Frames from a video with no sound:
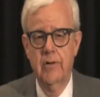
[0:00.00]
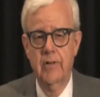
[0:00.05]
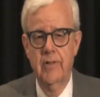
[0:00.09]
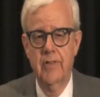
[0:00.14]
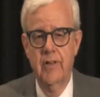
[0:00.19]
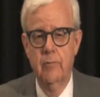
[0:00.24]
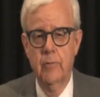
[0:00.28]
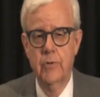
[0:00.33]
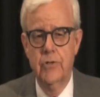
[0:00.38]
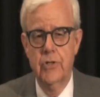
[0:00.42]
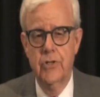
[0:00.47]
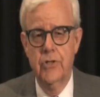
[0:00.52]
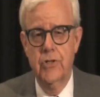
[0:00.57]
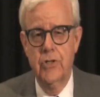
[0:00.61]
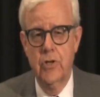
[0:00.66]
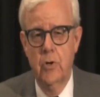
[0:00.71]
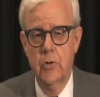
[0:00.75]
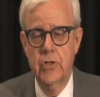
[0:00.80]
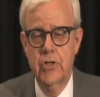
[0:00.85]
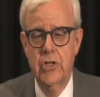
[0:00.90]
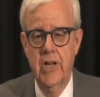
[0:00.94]
that was
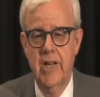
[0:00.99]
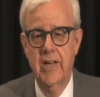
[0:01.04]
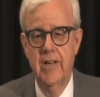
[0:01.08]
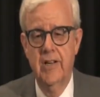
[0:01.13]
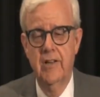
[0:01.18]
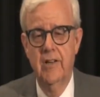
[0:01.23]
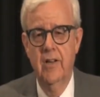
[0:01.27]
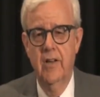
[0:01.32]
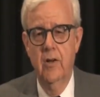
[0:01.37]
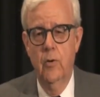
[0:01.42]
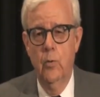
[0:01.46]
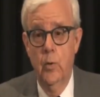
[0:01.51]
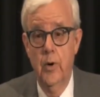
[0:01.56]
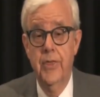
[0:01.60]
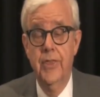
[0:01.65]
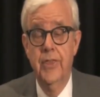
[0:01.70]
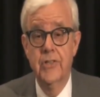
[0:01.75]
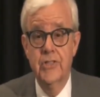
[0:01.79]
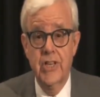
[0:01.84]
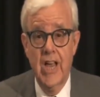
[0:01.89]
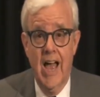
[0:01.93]
associated
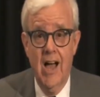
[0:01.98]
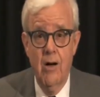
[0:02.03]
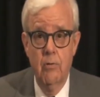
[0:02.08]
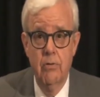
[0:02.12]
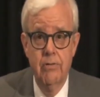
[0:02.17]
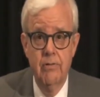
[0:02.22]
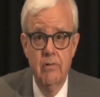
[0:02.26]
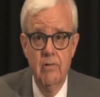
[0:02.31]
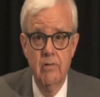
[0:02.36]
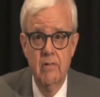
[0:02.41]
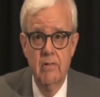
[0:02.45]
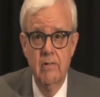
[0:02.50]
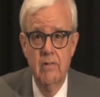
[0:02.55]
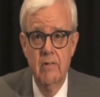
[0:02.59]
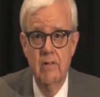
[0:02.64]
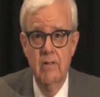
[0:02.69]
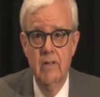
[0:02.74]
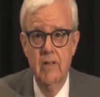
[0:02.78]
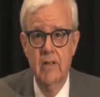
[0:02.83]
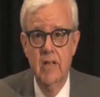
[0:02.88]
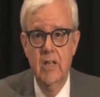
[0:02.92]
with the South.
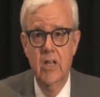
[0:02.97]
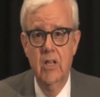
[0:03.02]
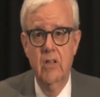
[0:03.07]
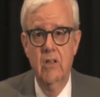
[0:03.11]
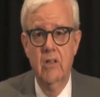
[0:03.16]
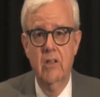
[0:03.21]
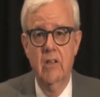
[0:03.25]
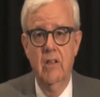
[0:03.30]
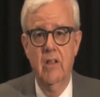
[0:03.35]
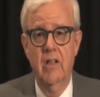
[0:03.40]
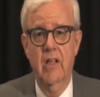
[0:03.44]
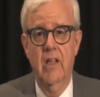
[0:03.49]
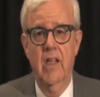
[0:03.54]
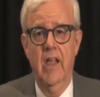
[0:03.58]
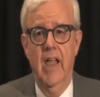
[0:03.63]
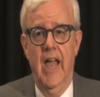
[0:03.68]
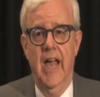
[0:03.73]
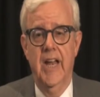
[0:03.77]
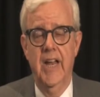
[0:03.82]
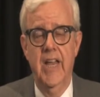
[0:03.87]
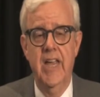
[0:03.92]

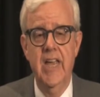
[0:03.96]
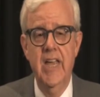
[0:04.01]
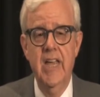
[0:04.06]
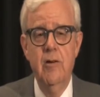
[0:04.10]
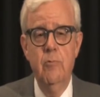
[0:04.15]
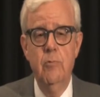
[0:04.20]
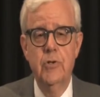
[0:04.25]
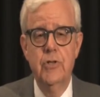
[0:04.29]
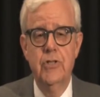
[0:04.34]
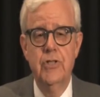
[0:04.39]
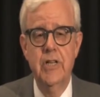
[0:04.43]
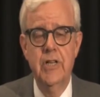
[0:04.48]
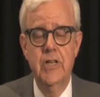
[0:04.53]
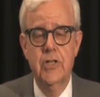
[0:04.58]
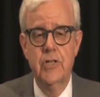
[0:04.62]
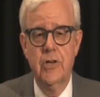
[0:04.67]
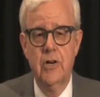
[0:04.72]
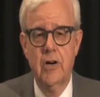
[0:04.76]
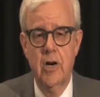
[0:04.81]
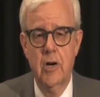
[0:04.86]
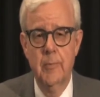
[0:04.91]
And he was
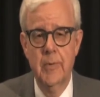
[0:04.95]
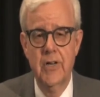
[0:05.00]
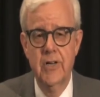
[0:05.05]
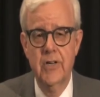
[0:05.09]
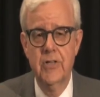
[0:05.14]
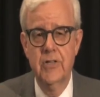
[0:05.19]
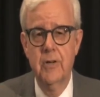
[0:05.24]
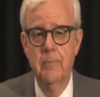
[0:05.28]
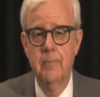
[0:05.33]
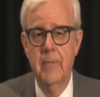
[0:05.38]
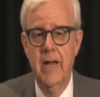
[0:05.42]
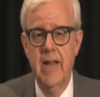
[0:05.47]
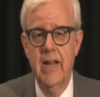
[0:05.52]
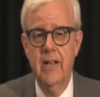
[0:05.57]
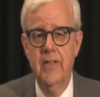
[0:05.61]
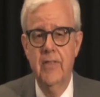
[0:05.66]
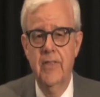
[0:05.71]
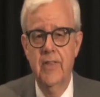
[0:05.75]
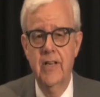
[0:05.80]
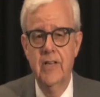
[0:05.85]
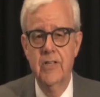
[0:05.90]
determined to
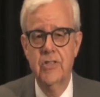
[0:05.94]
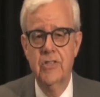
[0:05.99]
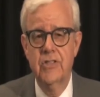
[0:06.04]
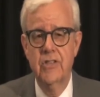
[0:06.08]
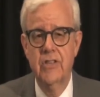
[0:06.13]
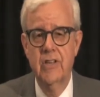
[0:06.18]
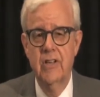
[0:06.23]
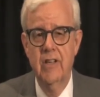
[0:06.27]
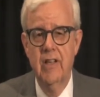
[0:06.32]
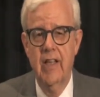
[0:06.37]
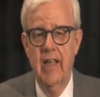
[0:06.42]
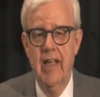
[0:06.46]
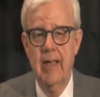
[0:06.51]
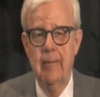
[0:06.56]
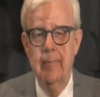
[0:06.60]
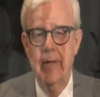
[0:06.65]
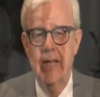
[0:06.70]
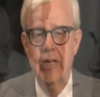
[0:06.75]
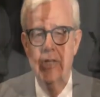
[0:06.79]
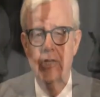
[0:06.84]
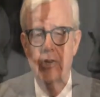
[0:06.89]
make this a
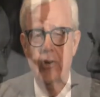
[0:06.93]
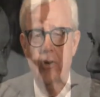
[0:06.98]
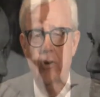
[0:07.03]
major